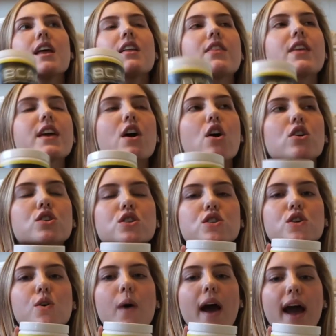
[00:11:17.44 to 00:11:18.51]
They
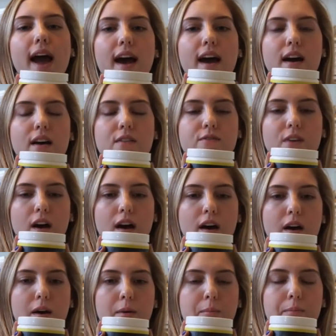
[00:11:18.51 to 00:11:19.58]
also have
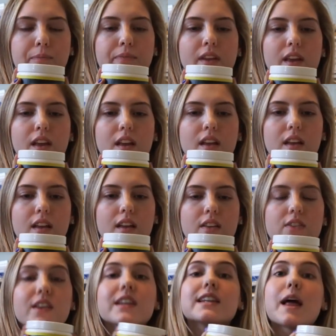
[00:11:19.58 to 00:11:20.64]

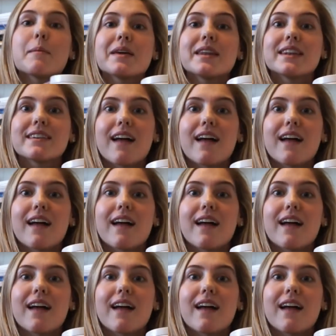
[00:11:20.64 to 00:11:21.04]
the lemon